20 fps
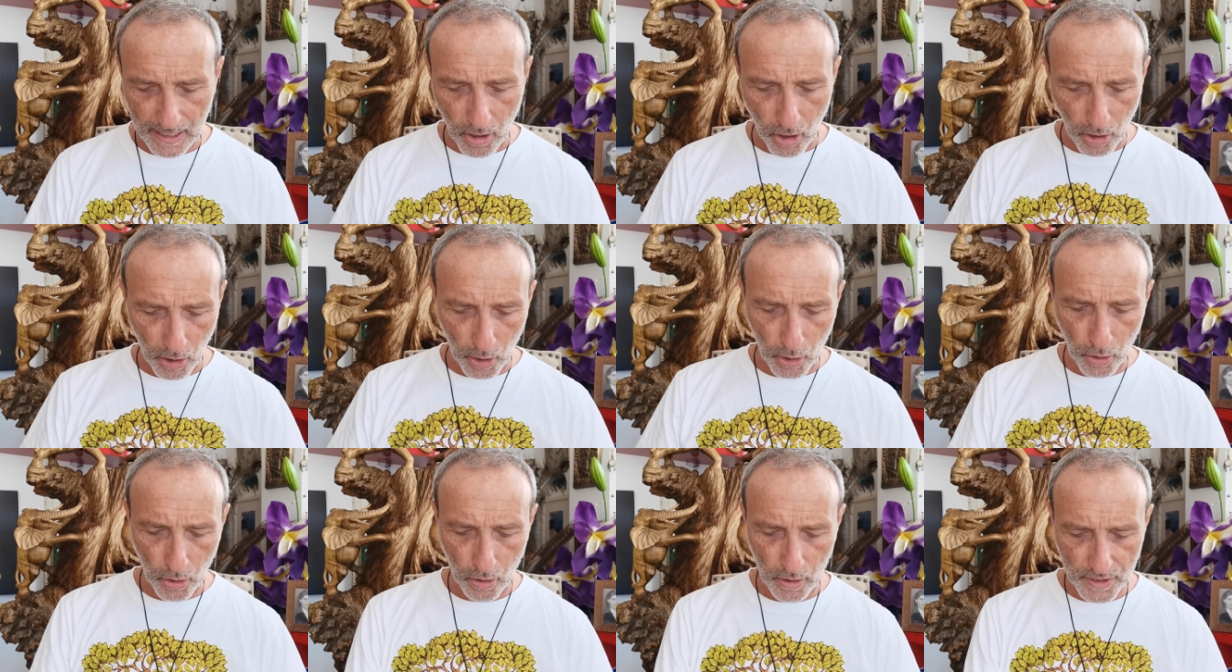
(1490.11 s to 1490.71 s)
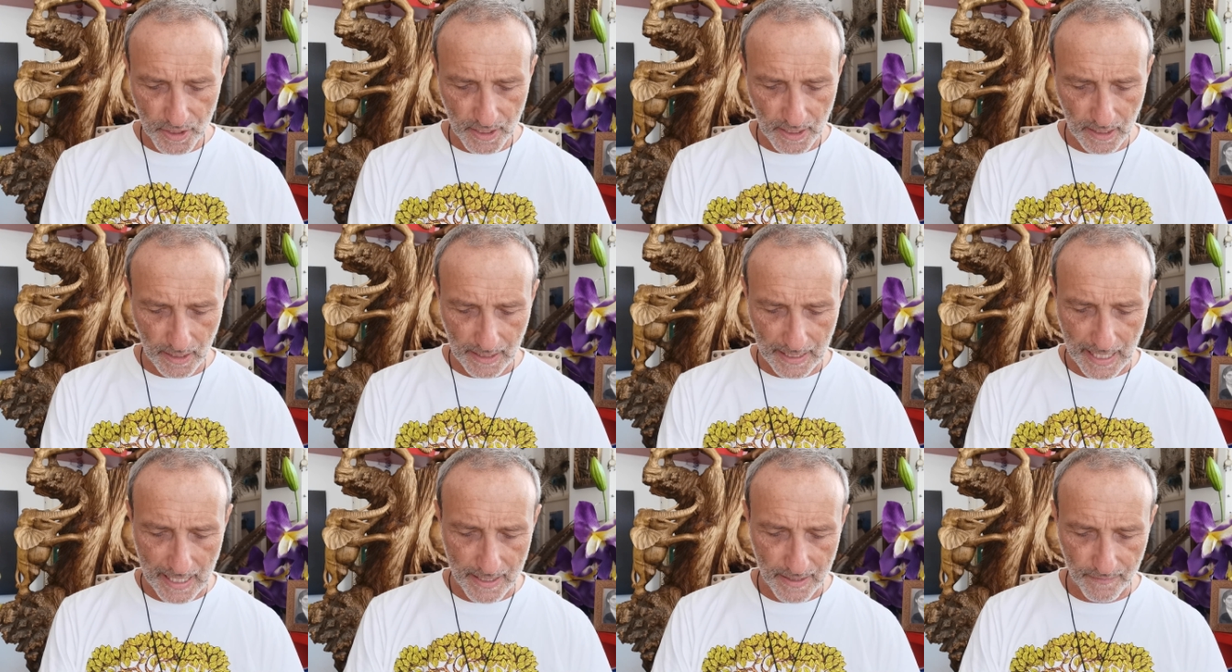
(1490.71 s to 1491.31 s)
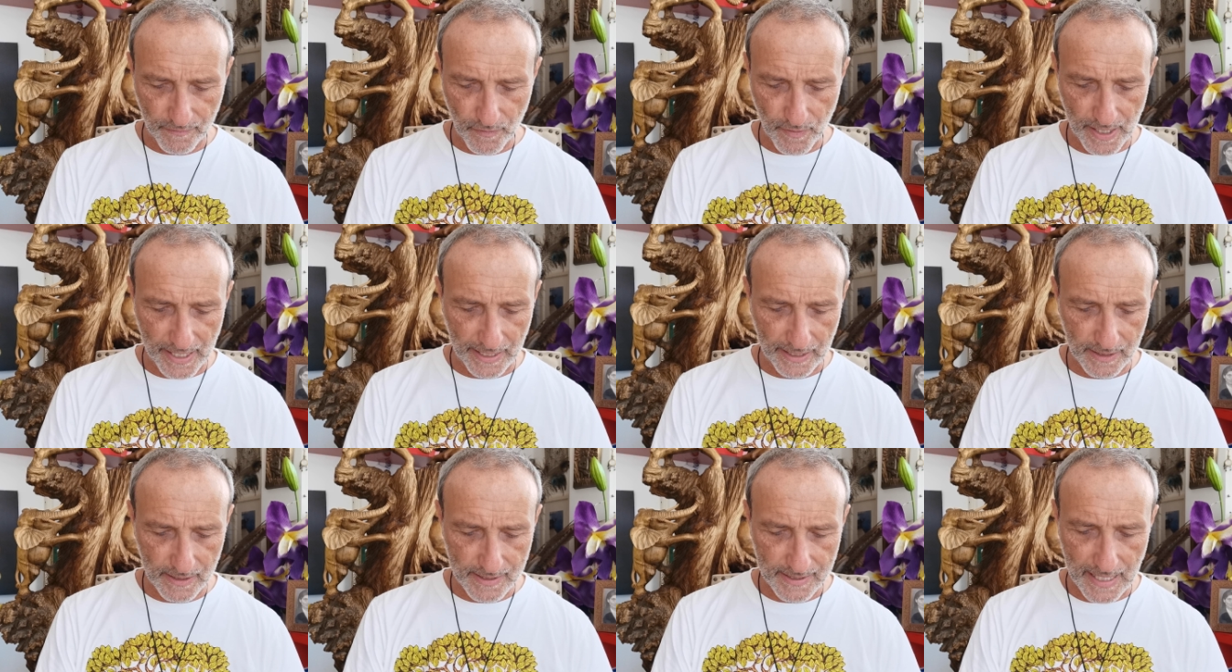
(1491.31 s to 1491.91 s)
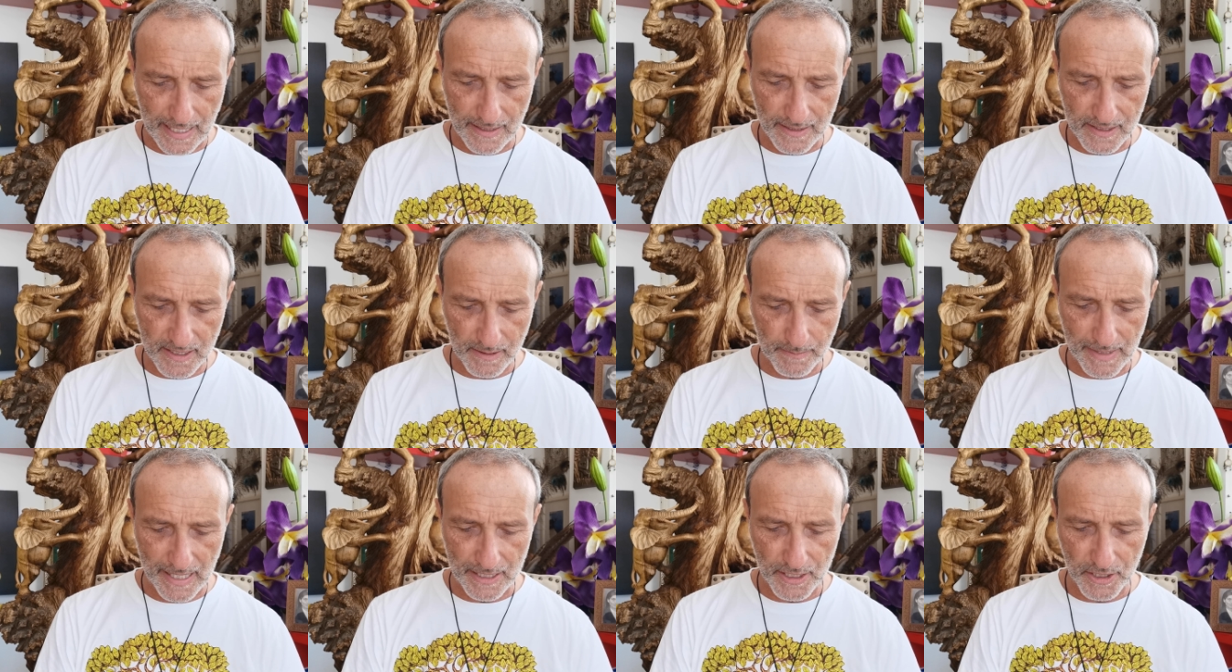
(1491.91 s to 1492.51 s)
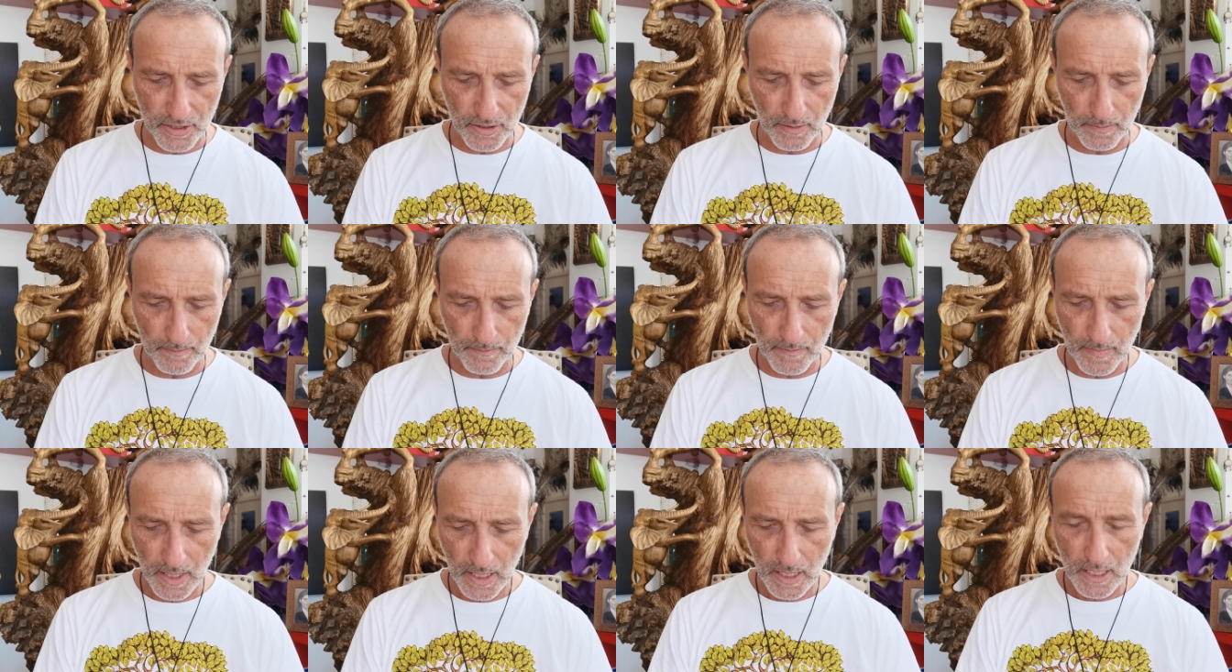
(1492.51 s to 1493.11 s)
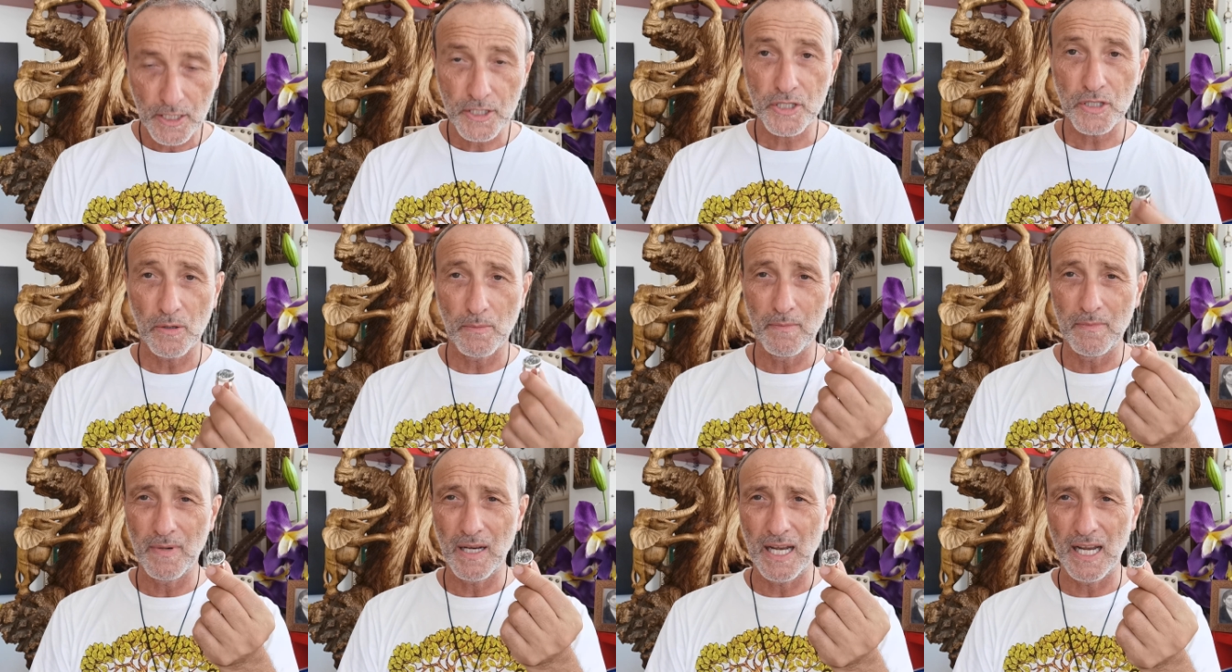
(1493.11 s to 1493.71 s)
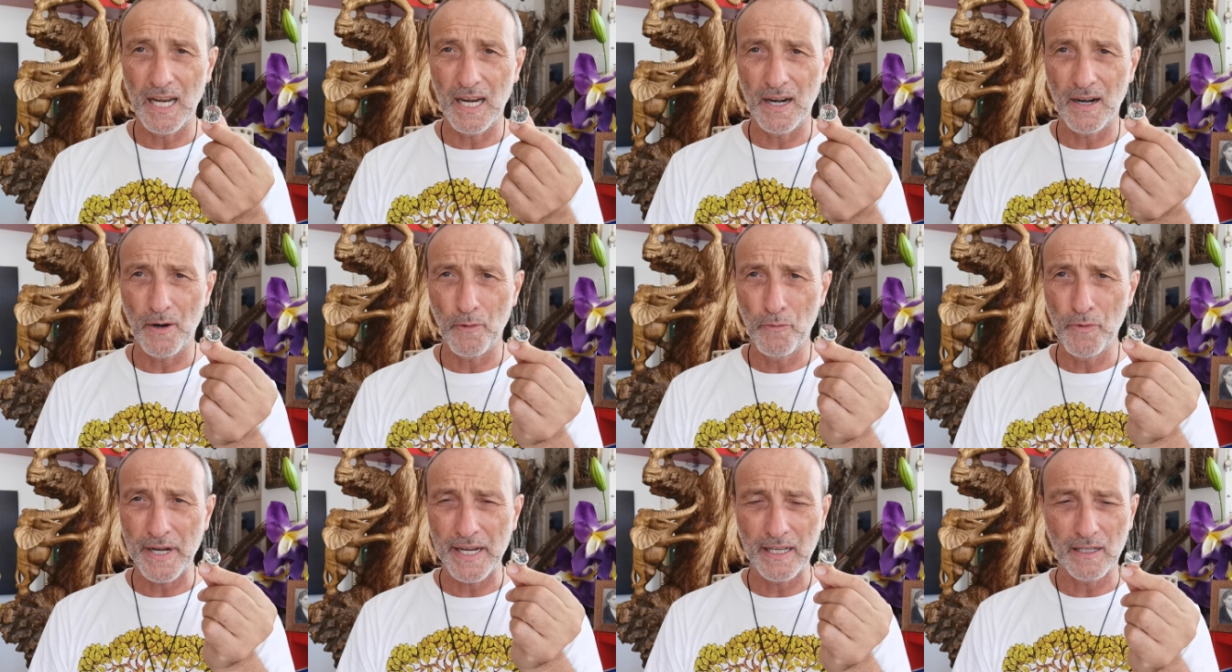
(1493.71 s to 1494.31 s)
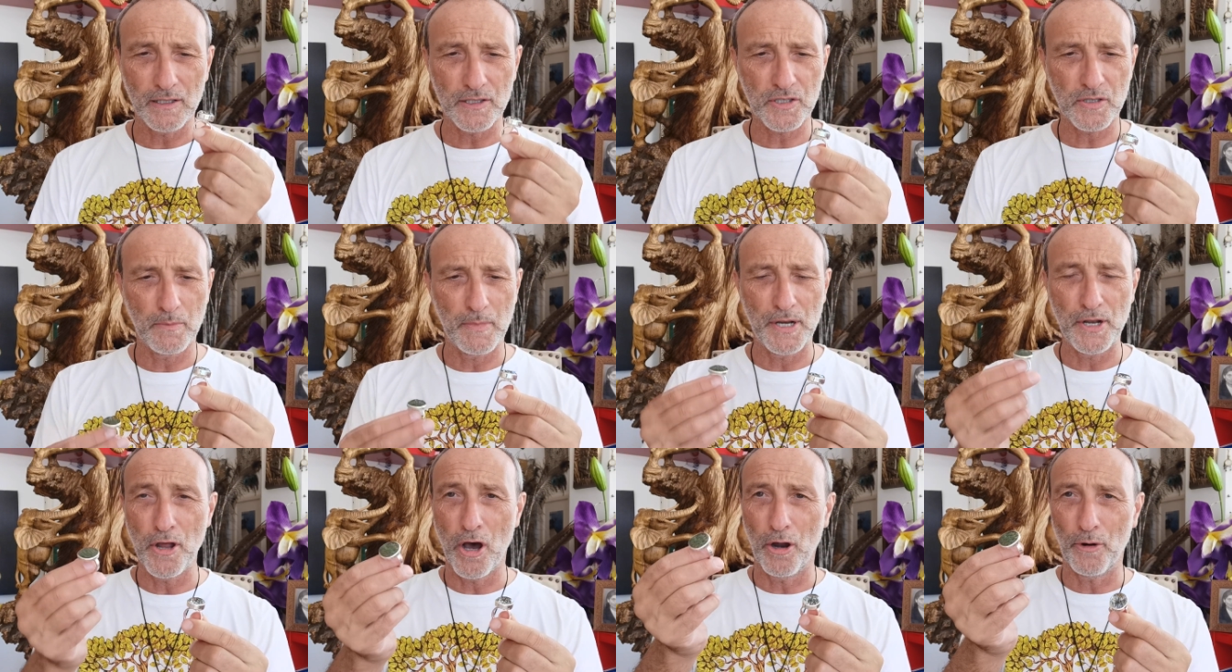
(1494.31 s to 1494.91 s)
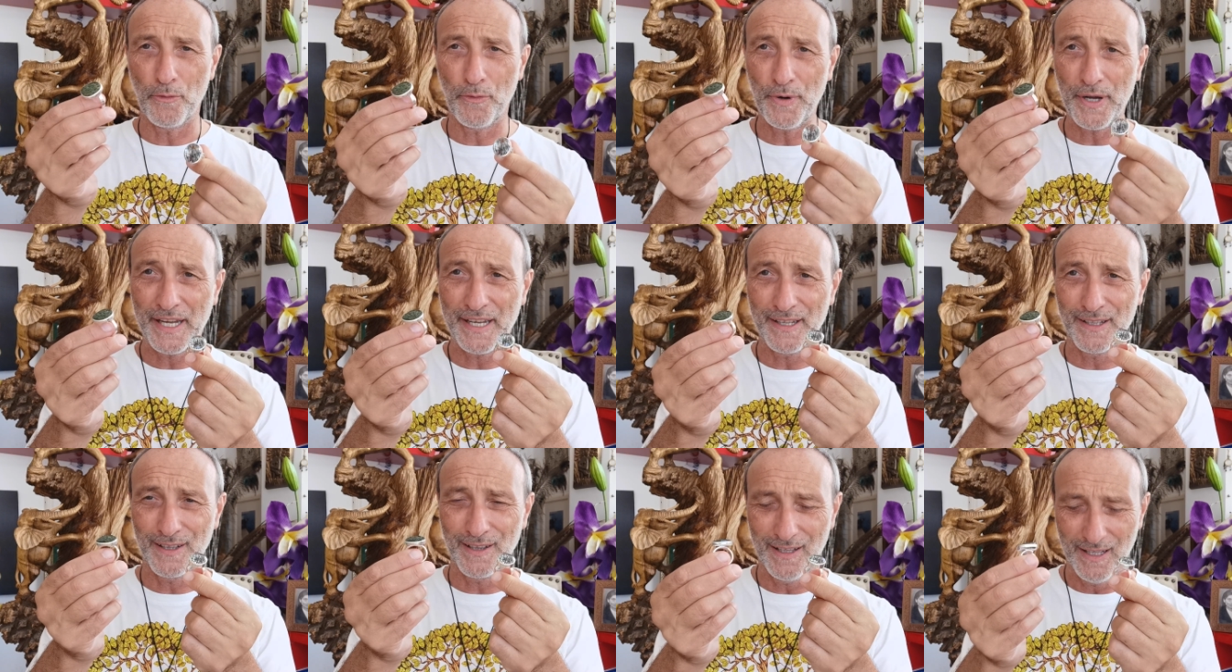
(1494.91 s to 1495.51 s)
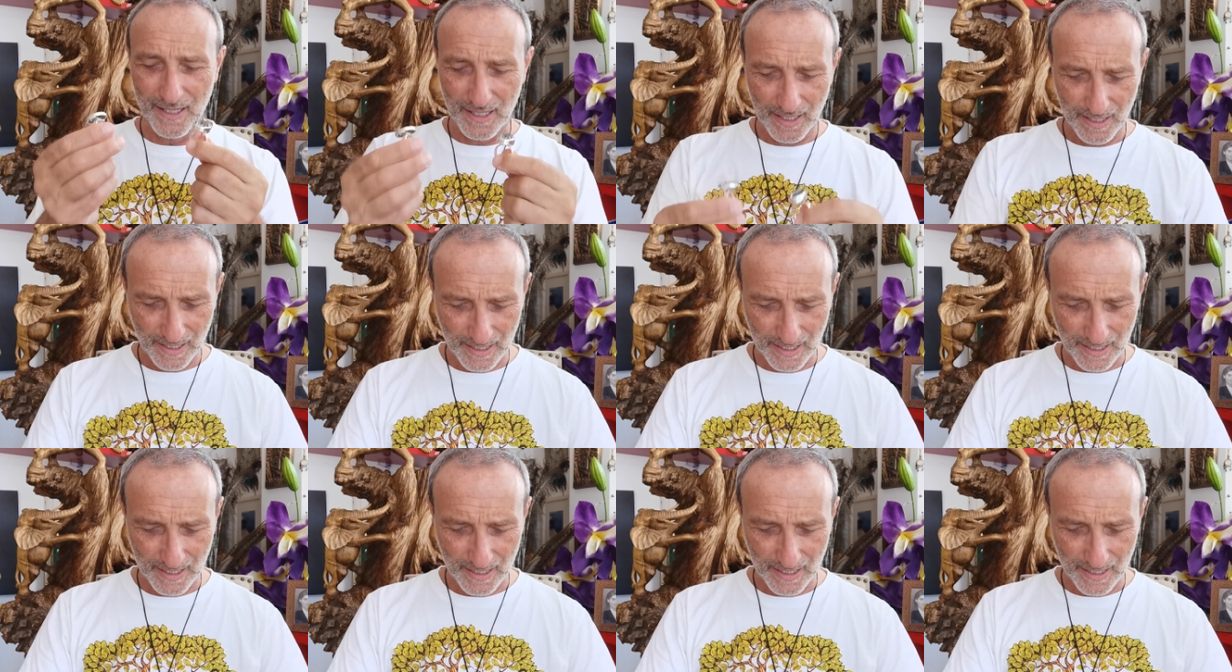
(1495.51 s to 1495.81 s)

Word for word: I got loads of kind of rings sent to me. Some, some are real, some are not real,